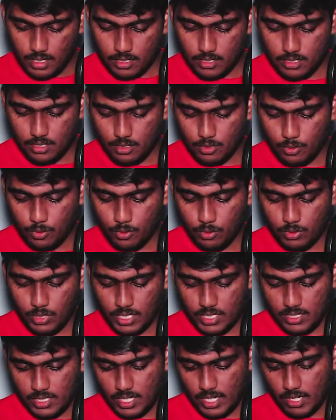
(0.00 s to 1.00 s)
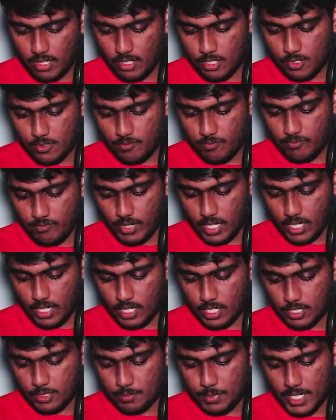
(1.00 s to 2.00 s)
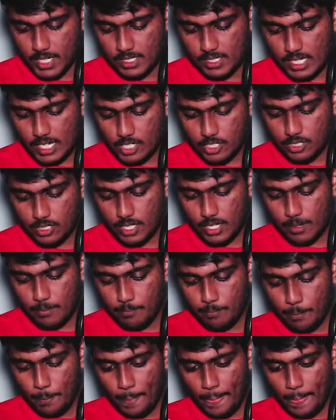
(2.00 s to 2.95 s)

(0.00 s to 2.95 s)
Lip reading: So let's check out the specs actually.